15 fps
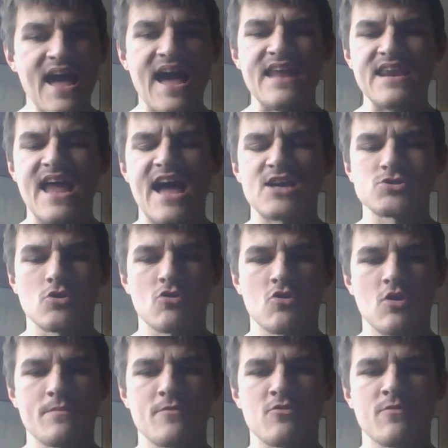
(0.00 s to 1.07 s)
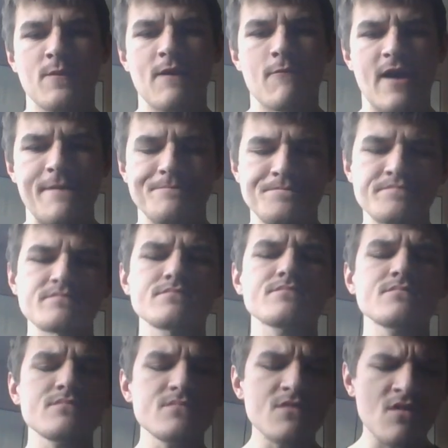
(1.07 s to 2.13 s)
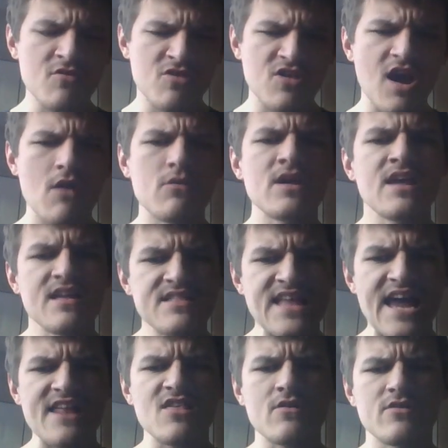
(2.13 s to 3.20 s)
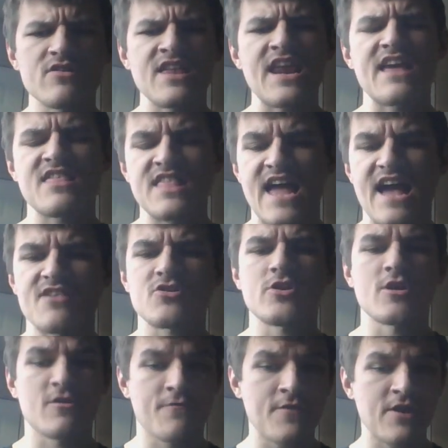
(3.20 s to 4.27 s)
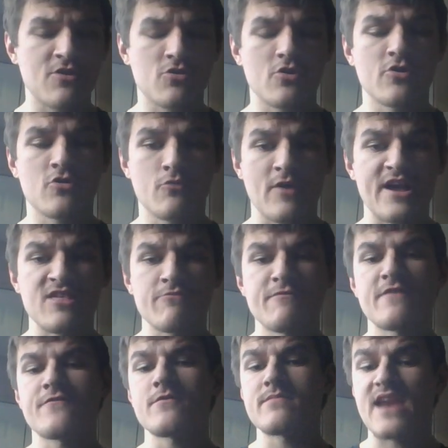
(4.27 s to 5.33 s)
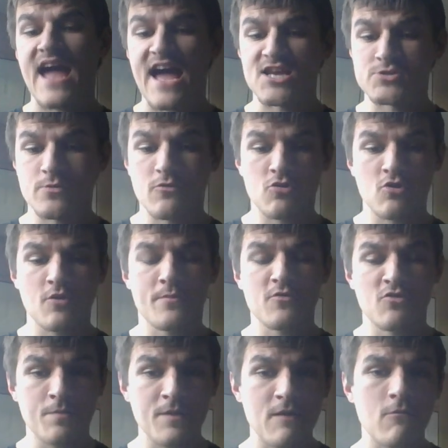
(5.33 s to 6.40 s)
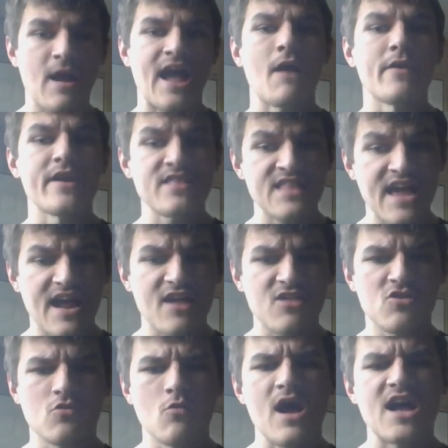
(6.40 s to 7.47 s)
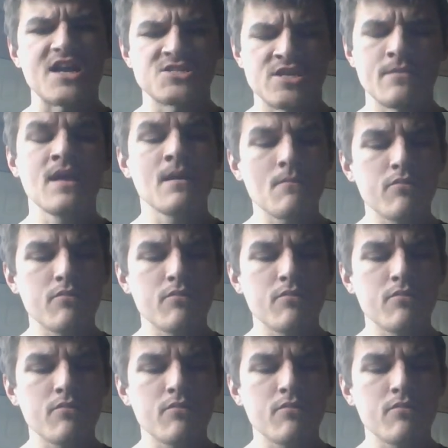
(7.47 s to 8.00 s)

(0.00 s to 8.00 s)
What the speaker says: at National Super Speedway. So, that is going to today's NASCAR Xfinity Series race review from Nashville Super Speedway. I want to thank you guys for watching.